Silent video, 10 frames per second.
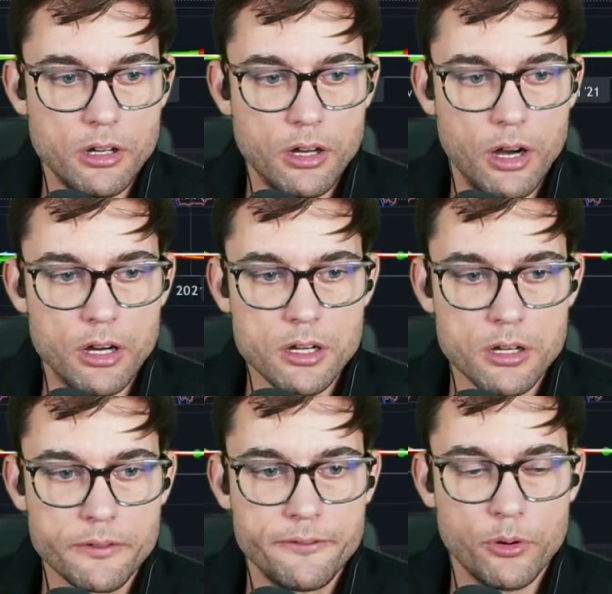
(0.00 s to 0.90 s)
are
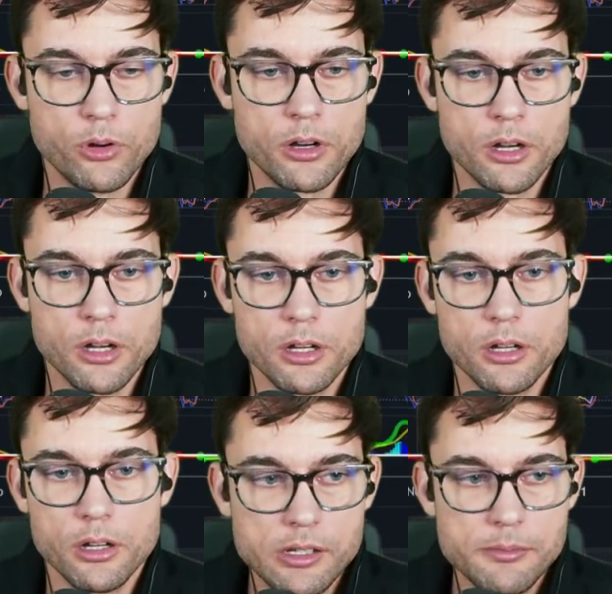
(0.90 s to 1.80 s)
for
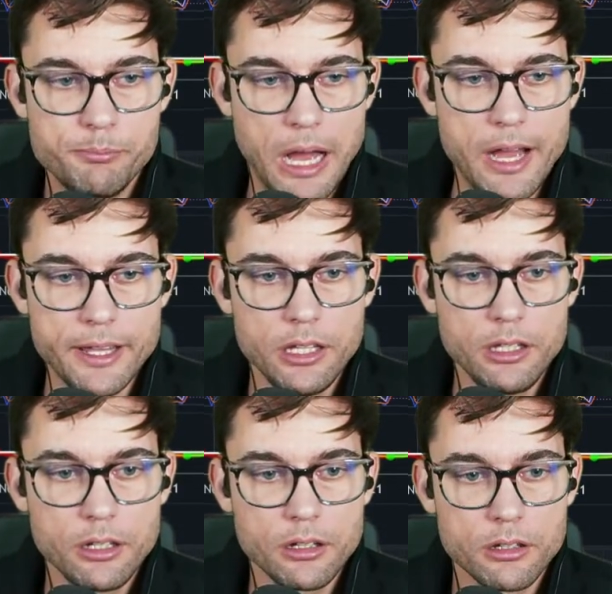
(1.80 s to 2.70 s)

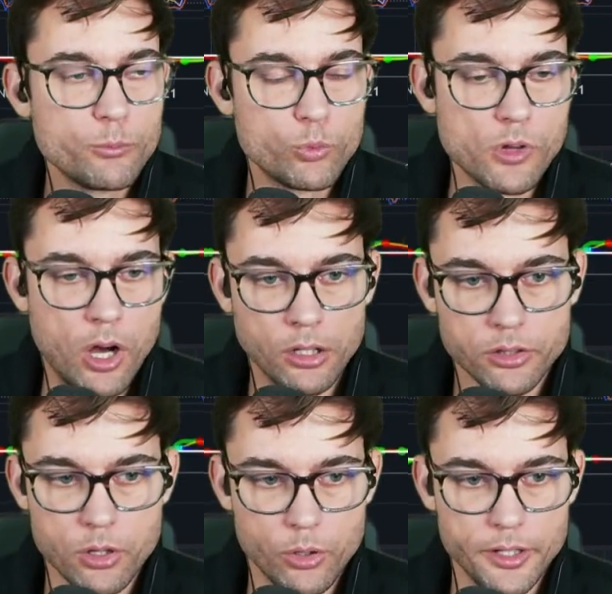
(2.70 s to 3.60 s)
buying
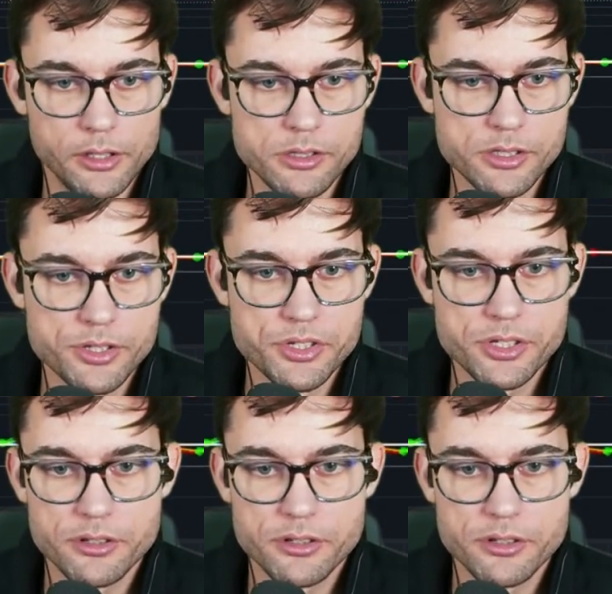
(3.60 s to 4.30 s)
altcoins.